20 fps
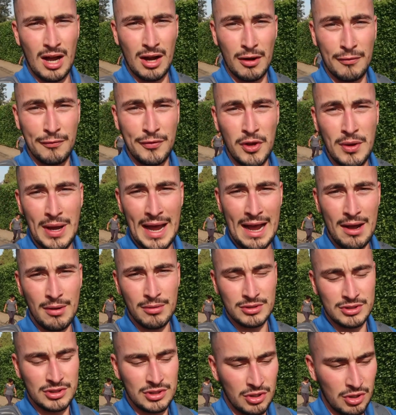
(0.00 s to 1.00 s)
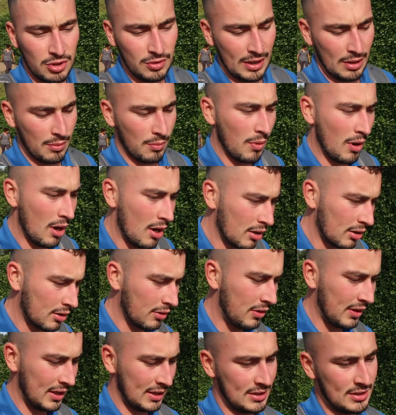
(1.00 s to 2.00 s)
I got a few hours to do at work
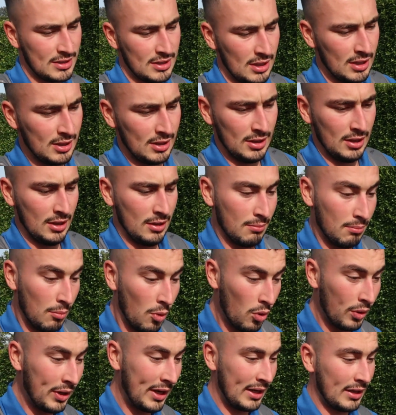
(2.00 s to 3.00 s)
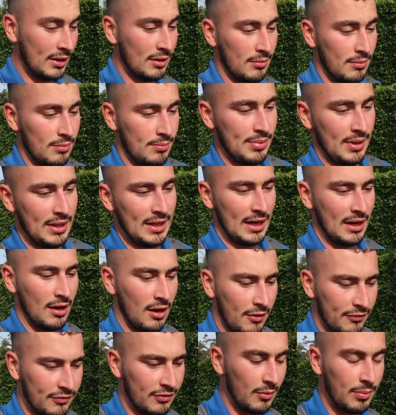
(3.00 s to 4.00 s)
this morning, but then
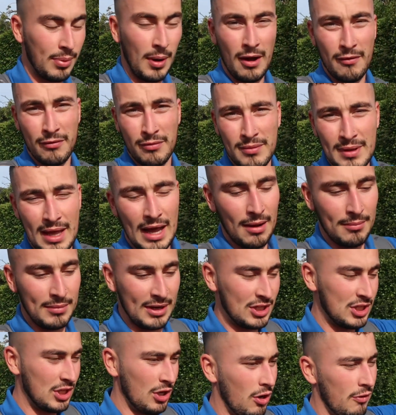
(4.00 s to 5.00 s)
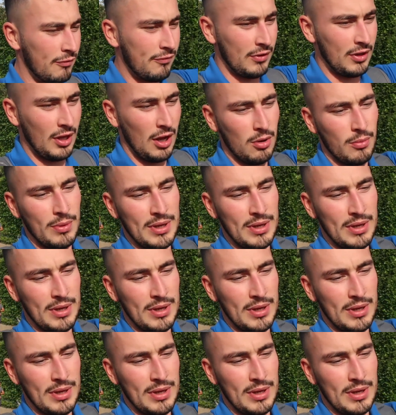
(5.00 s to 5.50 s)
apart from that, I'm literally off for the whole